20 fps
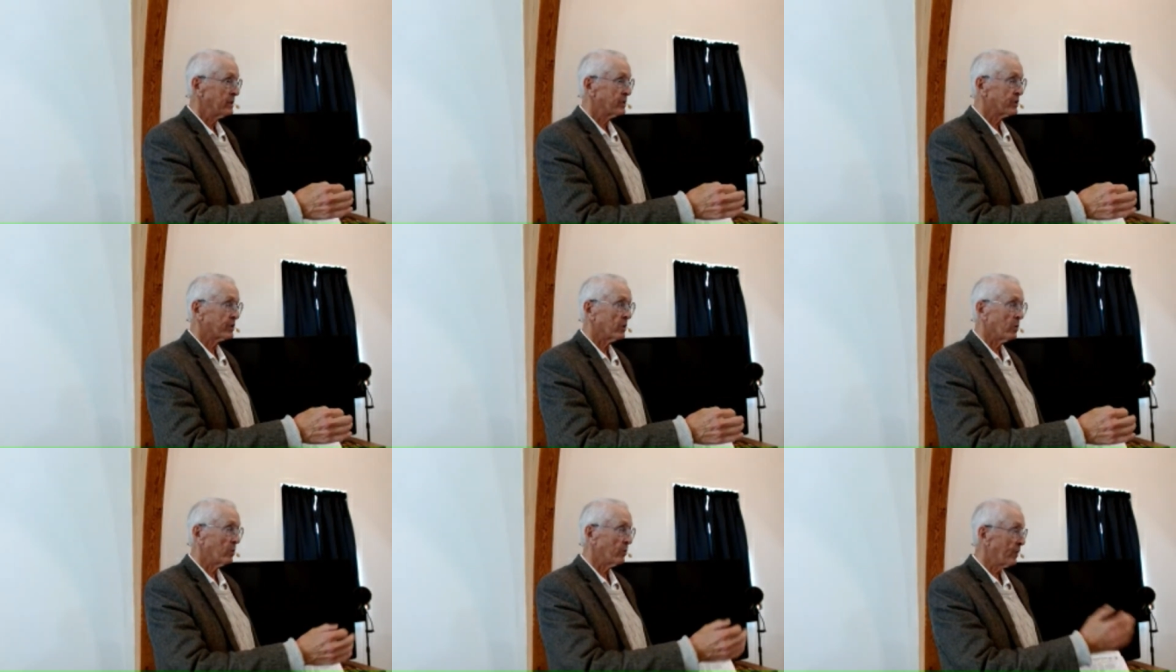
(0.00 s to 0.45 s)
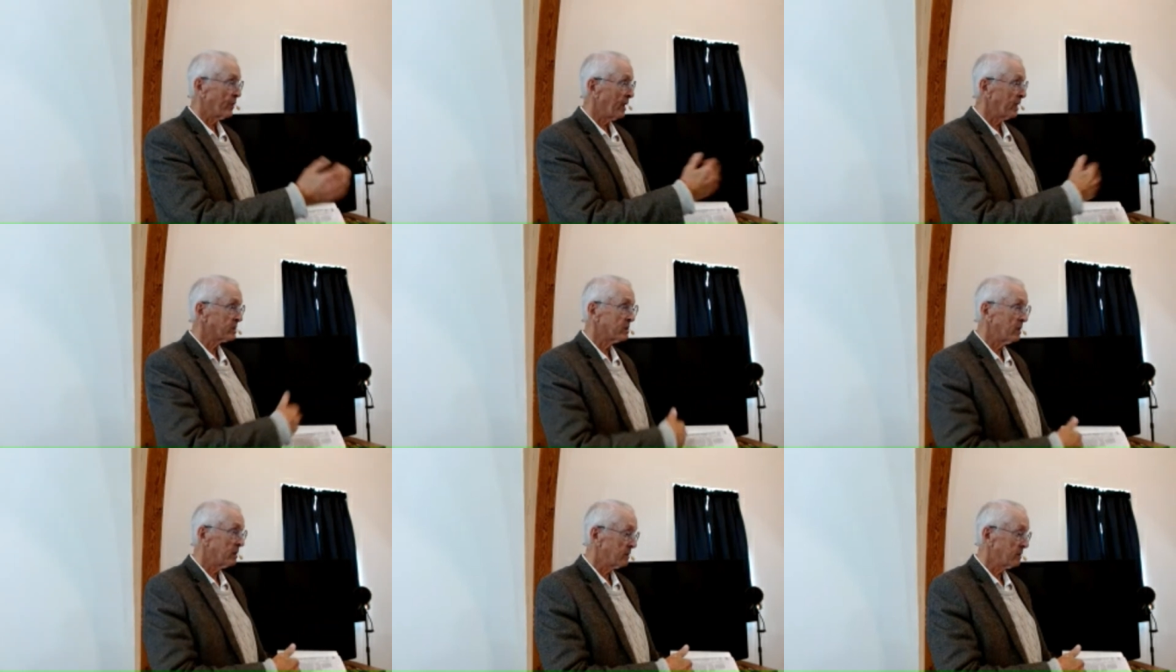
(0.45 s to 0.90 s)
So
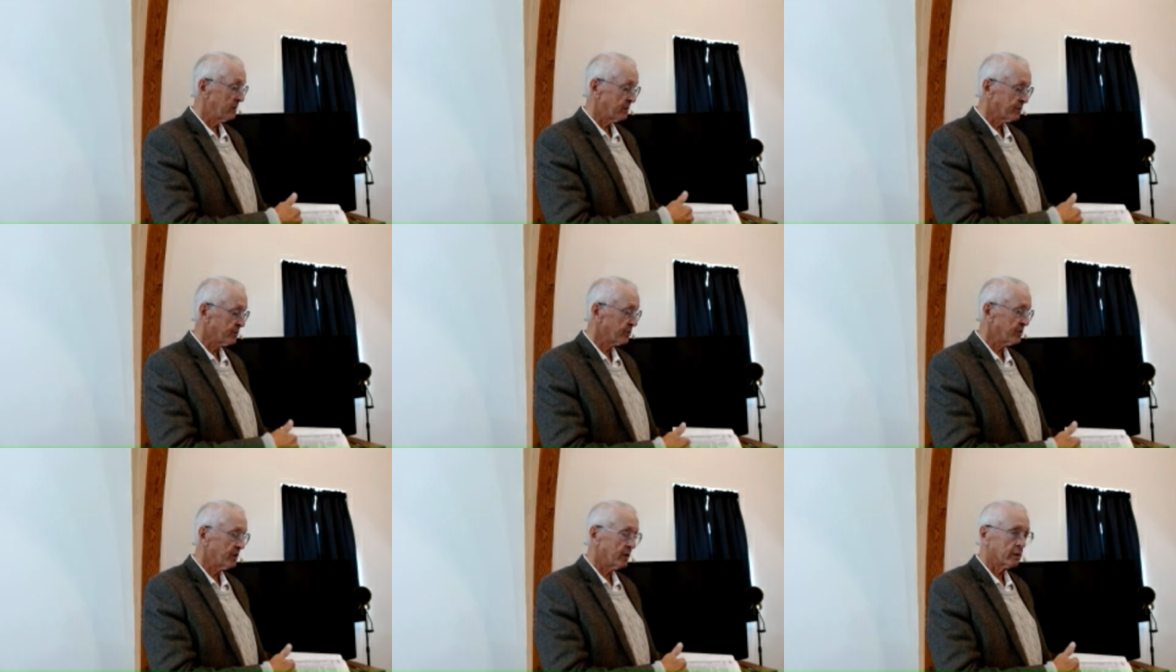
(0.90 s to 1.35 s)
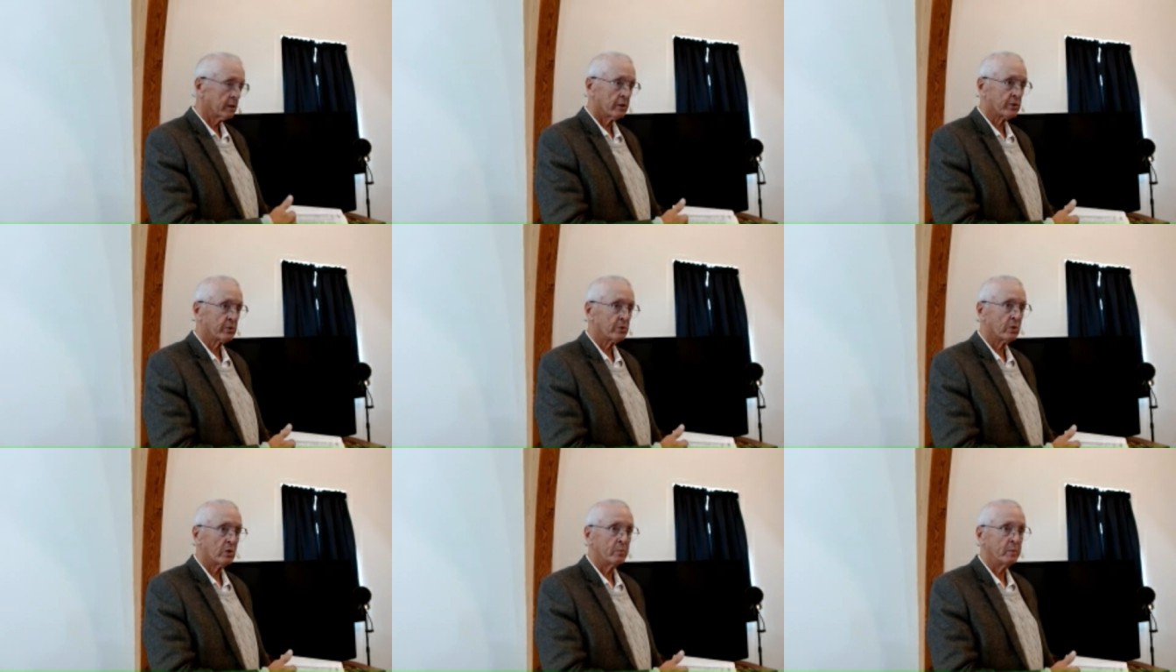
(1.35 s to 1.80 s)
that's not this is not going
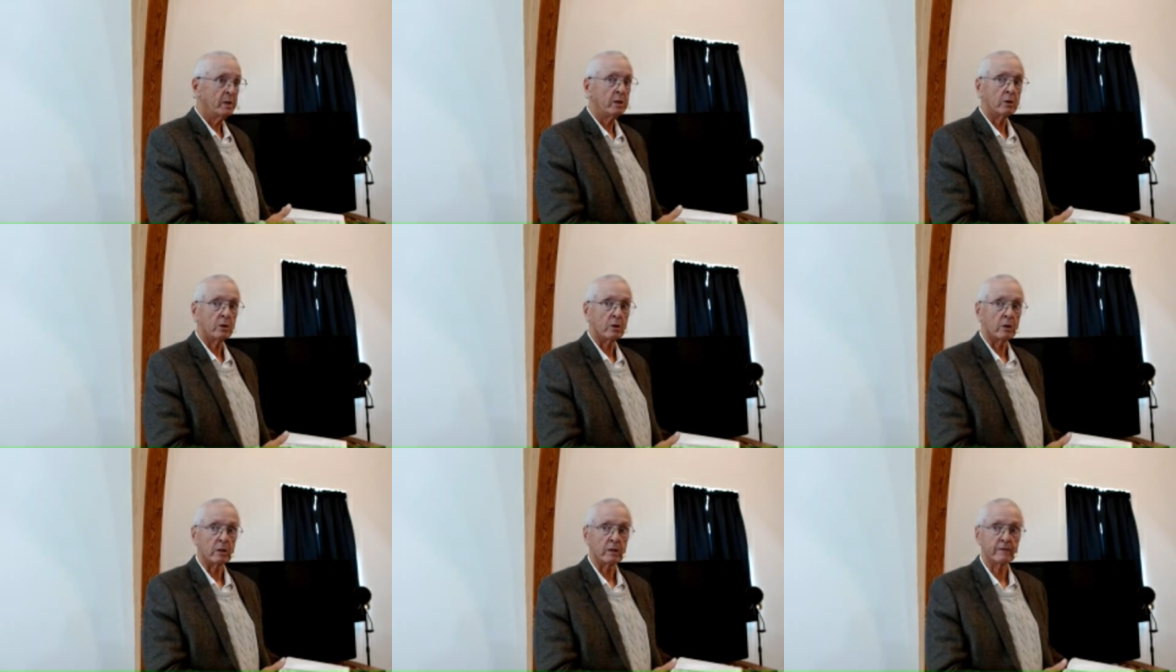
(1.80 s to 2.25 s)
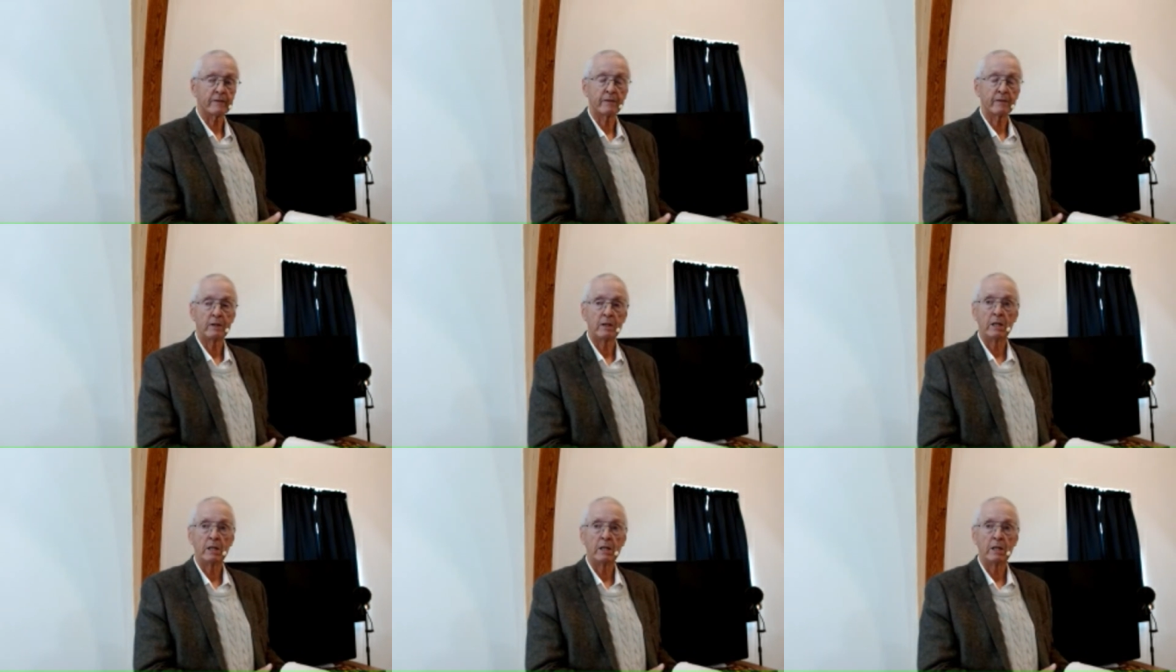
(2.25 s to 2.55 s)
to throw me off.